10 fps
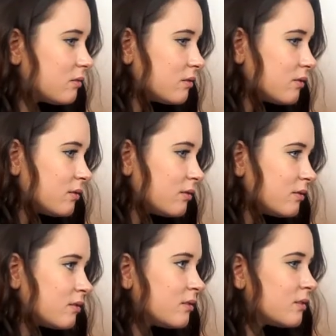
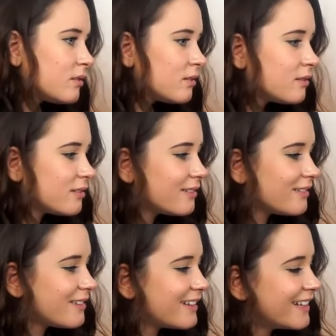
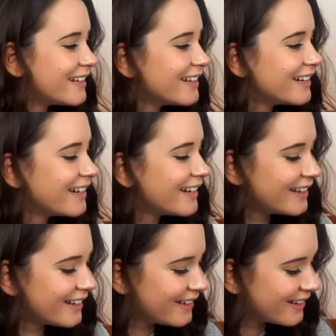
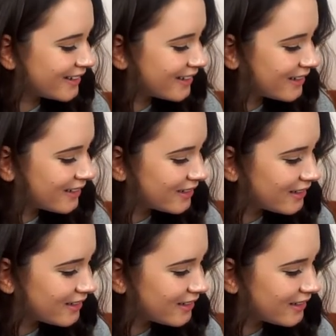This person isn't speaking.